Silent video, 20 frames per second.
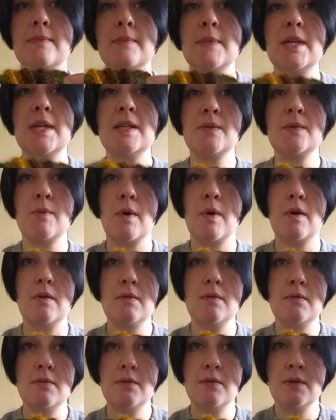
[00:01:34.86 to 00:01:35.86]
This
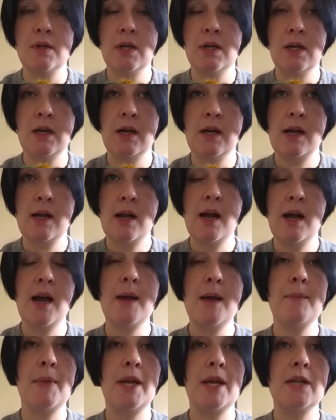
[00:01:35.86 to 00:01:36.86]
one I
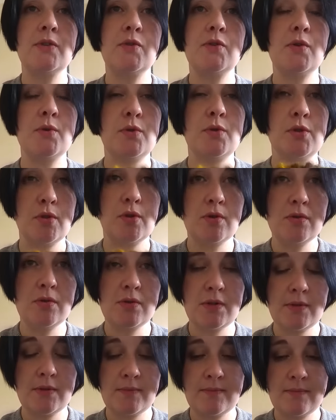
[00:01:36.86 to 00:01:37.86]
made too
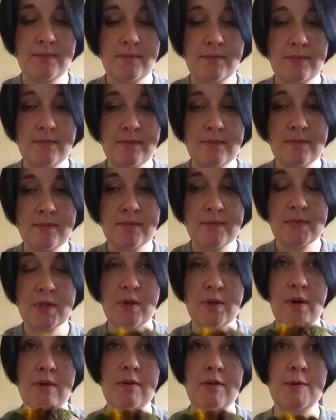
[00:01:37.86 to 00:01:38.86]
short,
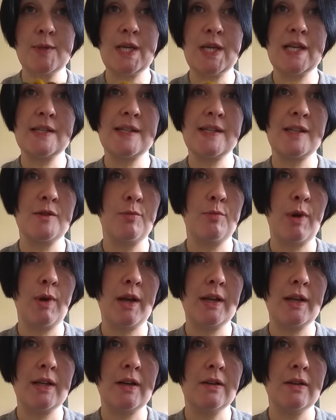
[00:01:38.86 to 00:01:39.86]
so I ripped out single
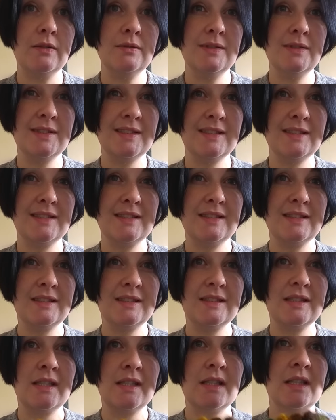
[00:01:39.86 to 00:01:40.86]
ply yarn.
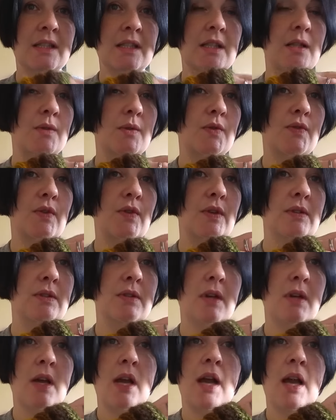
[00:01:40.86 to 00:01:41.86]
That was fun.
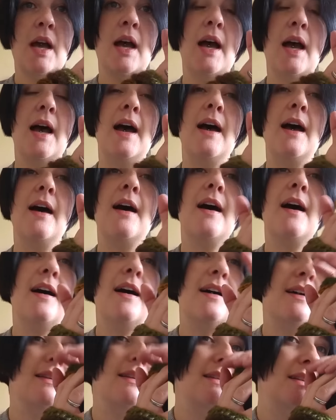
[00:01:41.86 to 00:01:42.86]

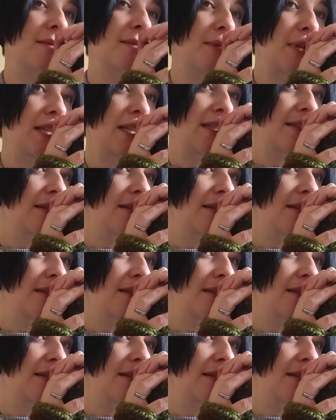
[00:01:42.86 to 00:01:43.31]
And then I made it